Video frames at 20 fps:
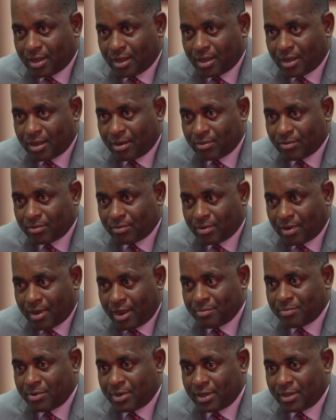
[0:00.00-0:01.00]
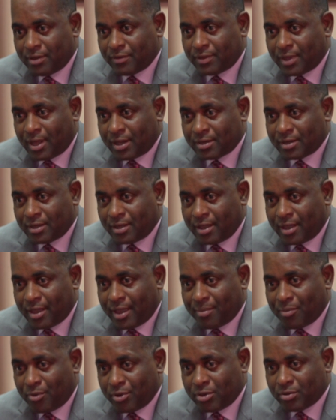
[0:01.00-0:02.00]
Uh, I believe that the
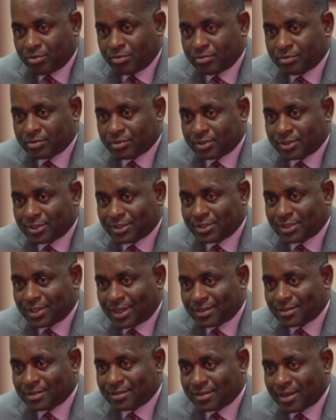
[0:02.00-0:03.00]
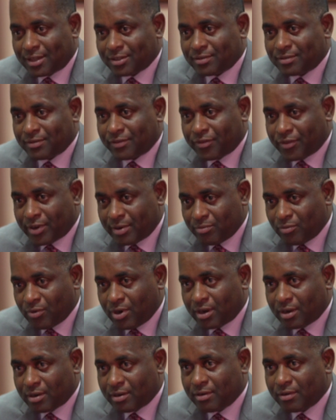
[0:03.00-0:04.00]
MOU set that
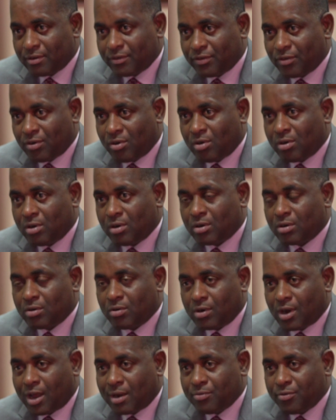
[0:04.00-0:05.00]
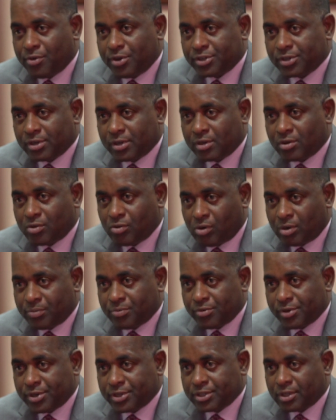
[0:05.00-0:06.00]
framework for collaboration and
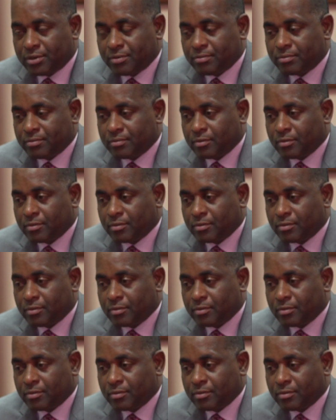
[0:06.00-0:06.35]
cooperation.